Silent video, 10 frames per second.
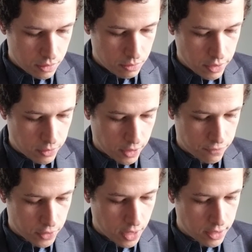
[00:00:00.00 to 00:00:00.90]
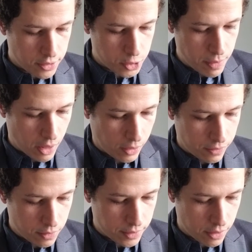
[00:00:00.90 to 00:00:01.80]
Apparently I forgot how to spell.
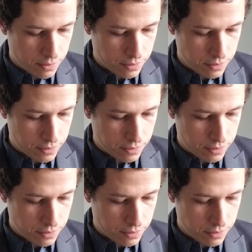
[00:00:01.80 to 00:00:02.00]
There we go.